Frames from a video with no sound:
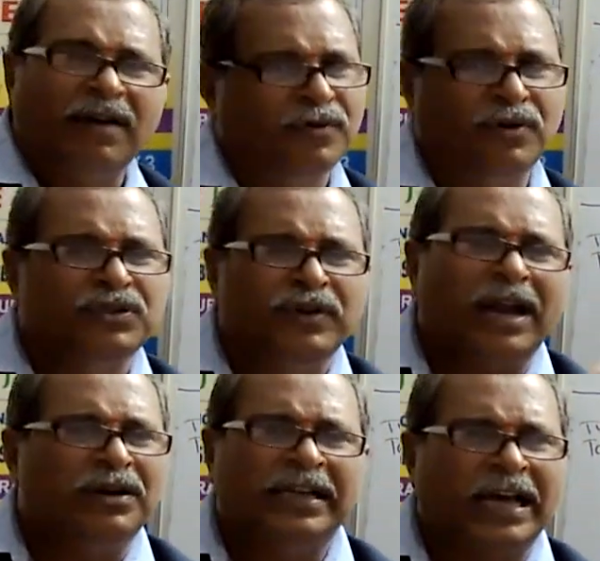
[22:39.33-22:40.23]
Of course, we
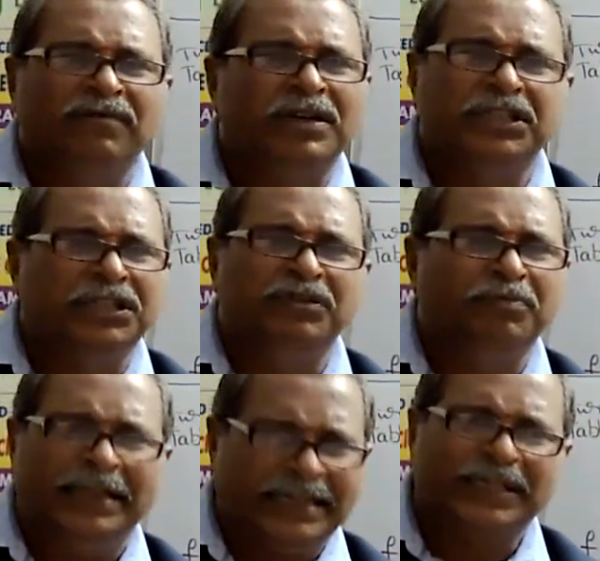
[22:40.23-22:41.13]
can convert into
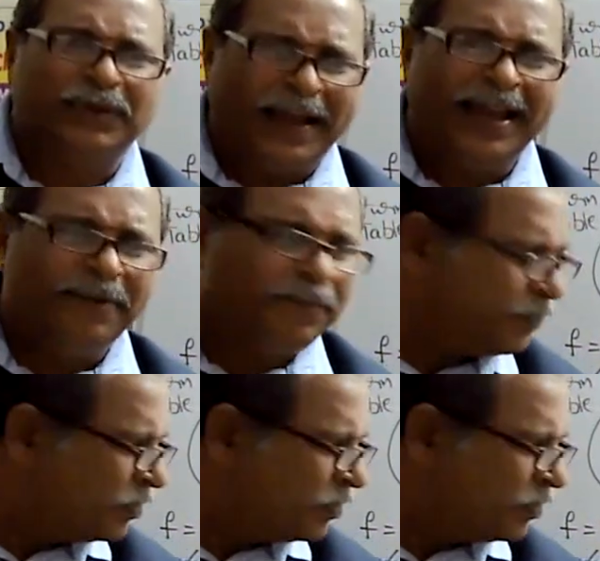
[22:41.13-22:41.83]
meter square.